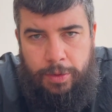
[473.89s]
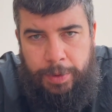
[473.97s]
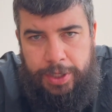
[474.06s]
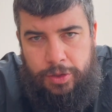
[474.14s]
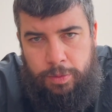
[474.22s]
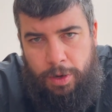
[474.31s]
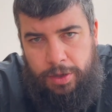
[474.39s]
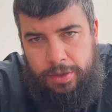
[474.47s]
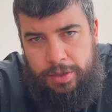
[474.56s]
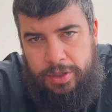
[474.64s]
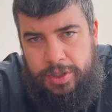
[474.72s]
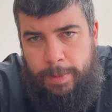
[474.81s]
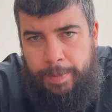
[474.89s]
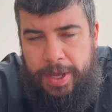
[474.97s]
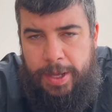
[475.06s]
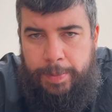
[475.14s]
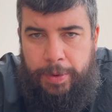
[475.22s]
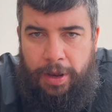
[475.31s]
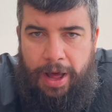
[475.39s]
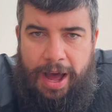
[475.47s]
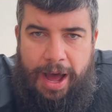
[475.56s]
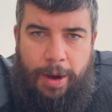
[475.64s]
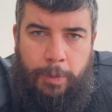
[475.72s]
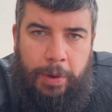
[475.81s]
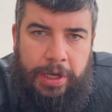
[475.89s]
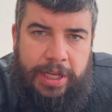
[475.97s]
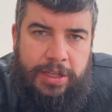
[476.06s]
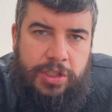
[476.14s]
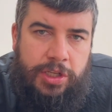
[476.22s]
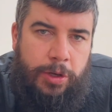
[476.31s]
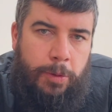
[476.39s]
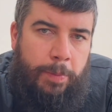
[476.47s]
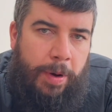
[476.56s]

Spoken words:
which ones people are willing to